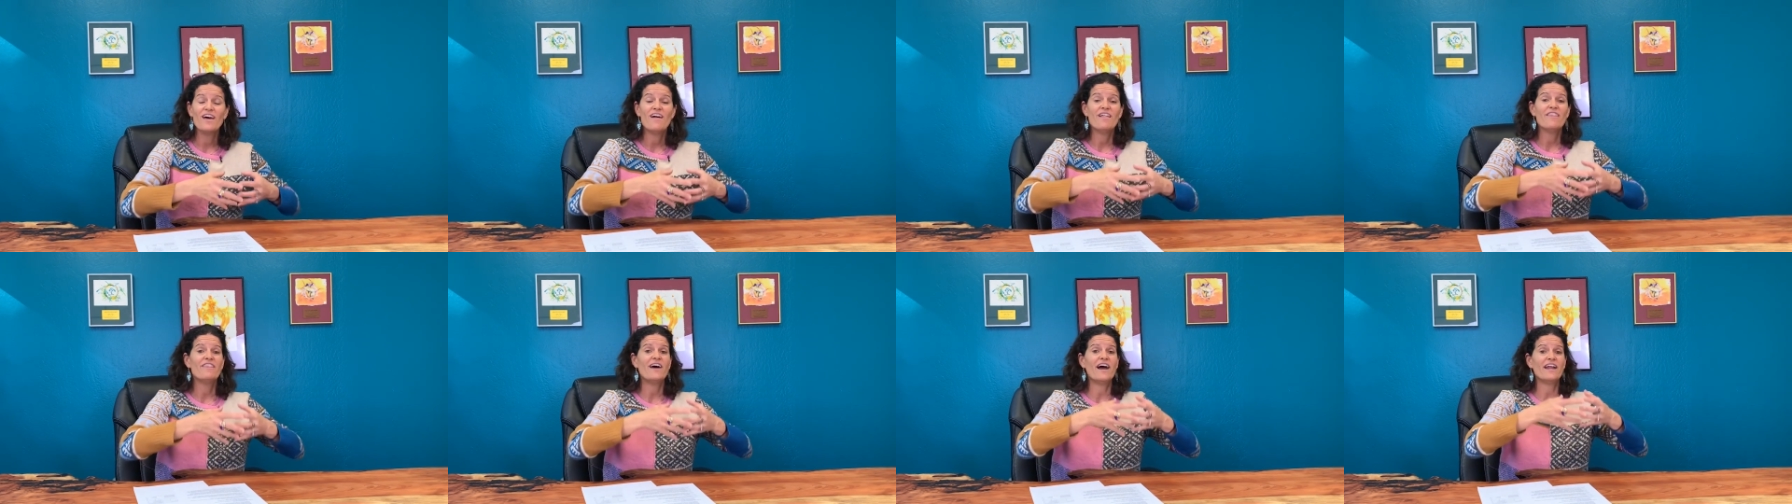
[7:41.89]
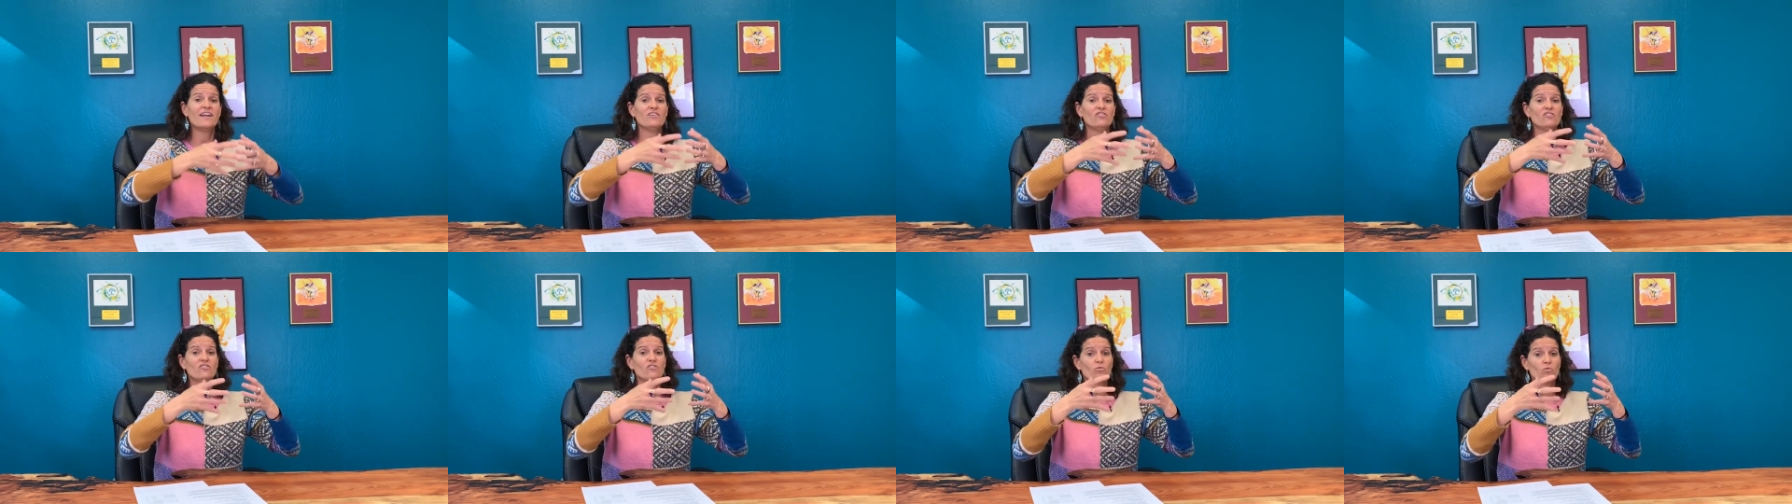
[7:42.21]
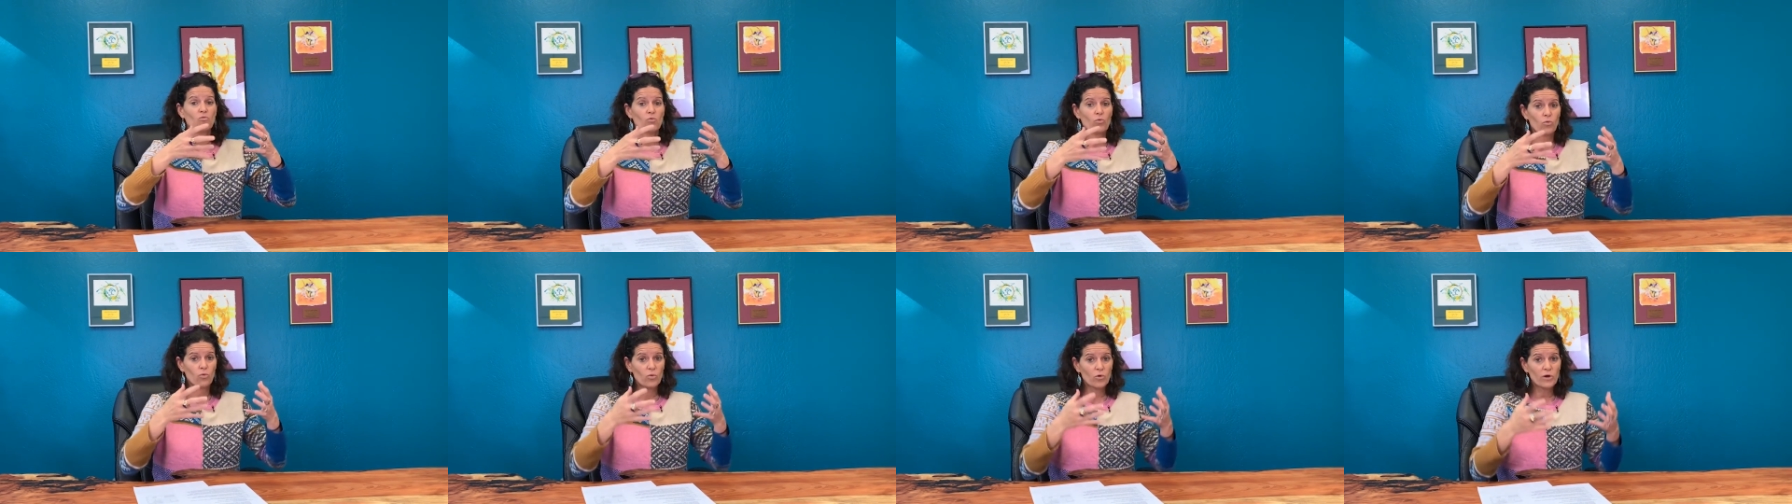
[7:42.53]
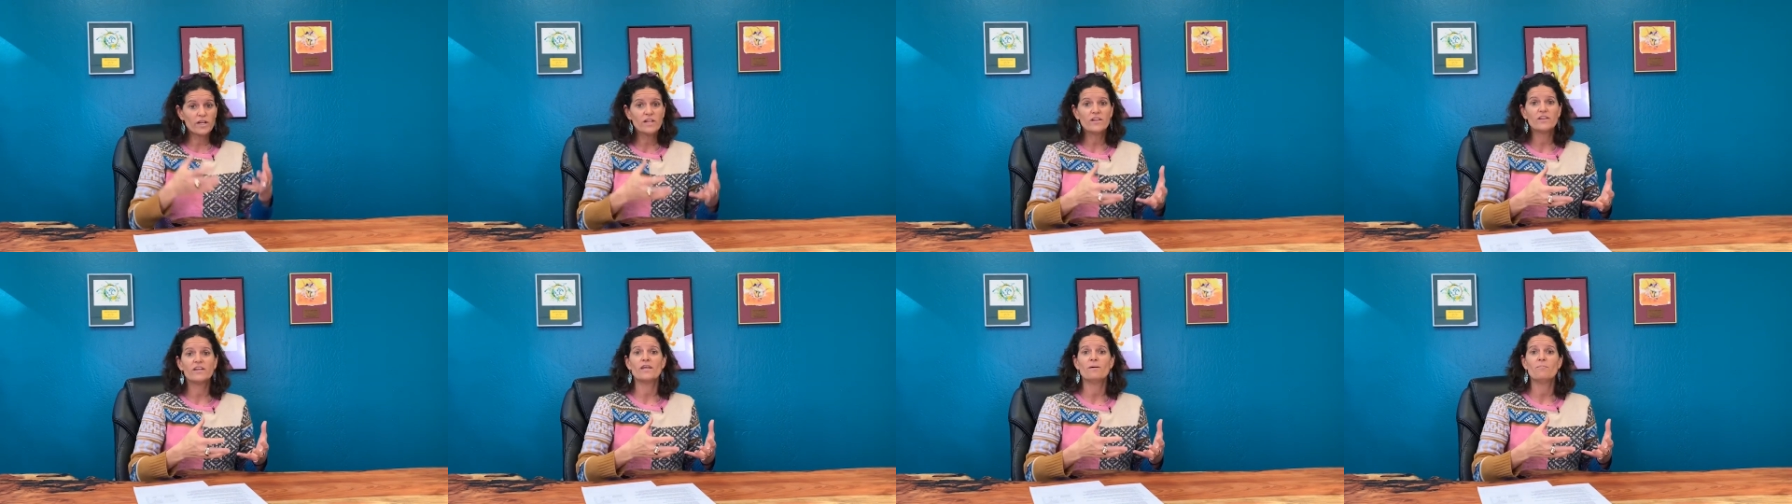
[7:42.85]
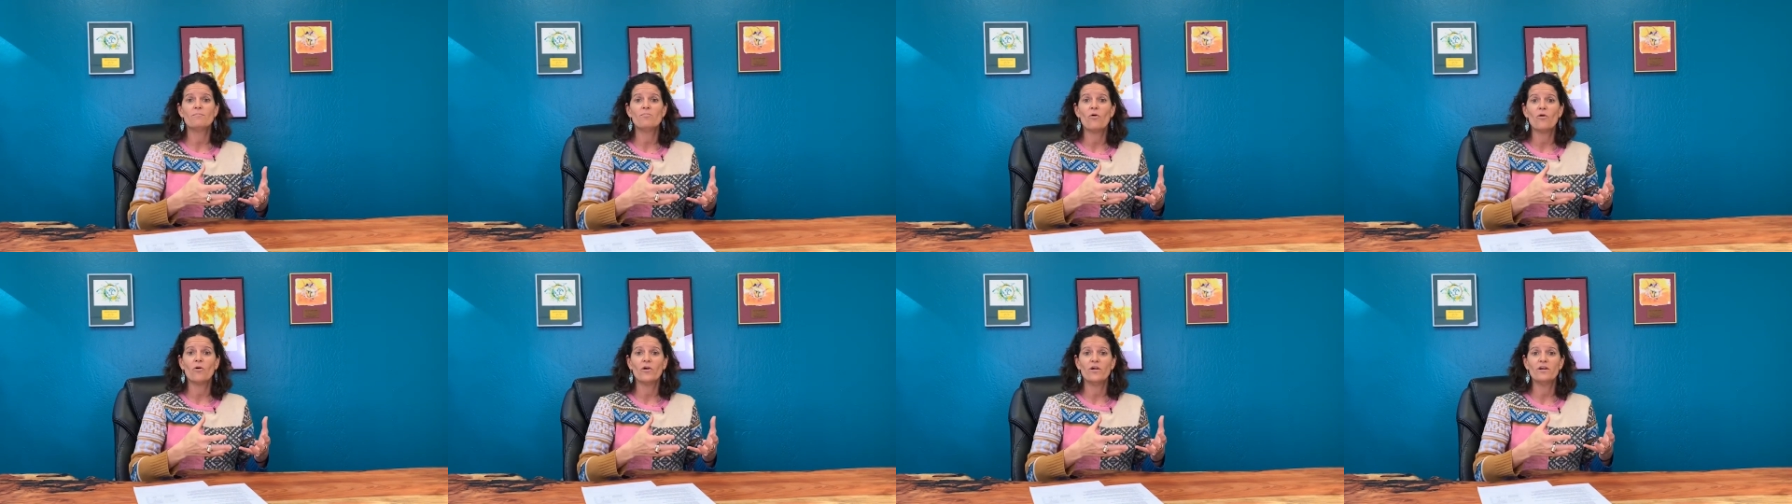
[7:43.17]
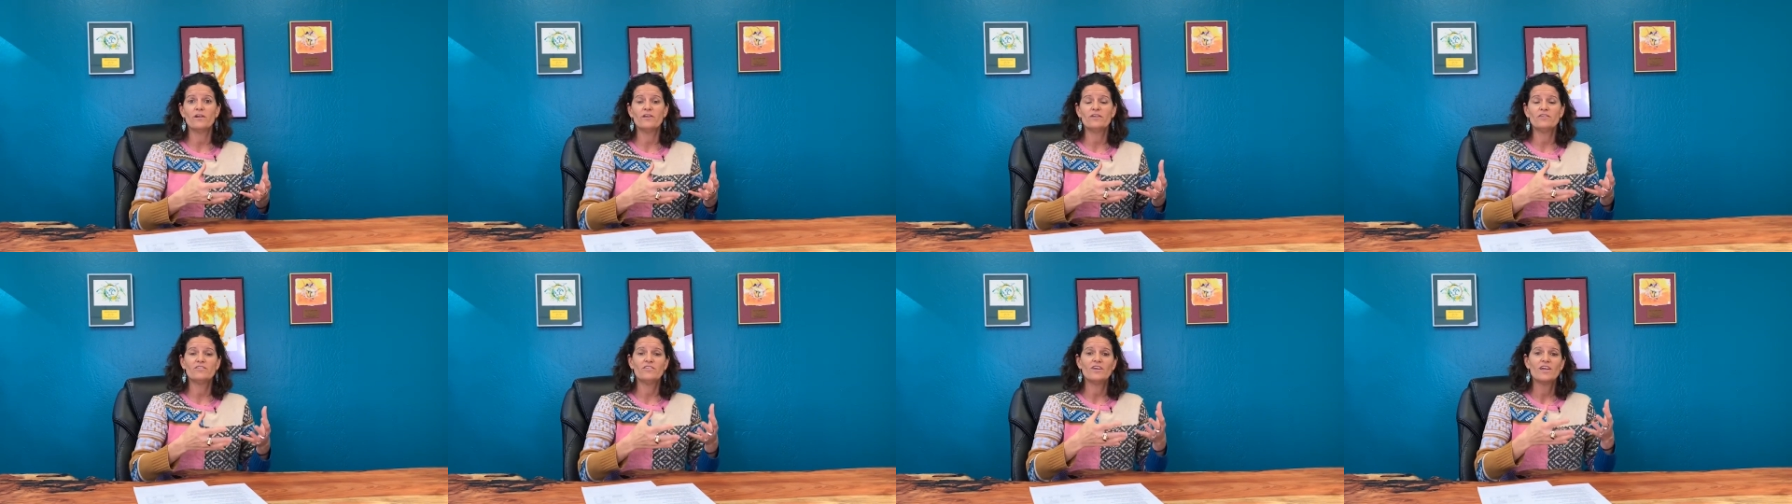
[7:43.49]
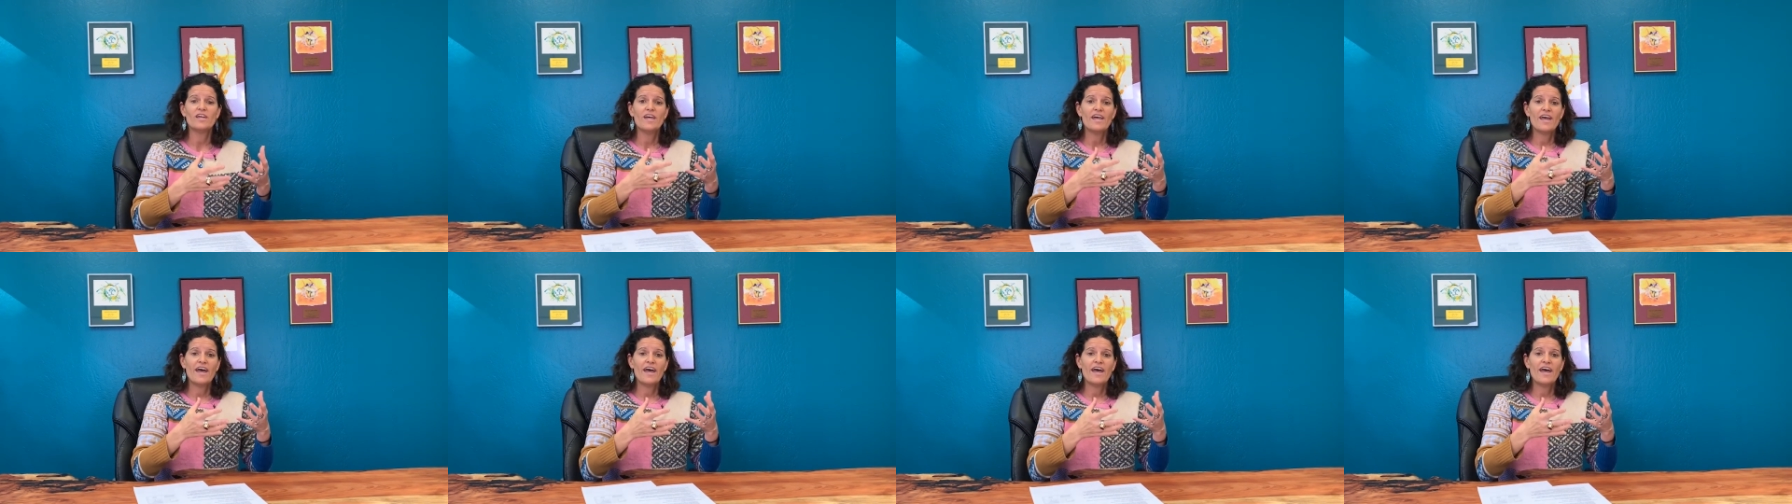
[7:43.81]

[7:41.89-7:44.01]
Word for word: that is really important,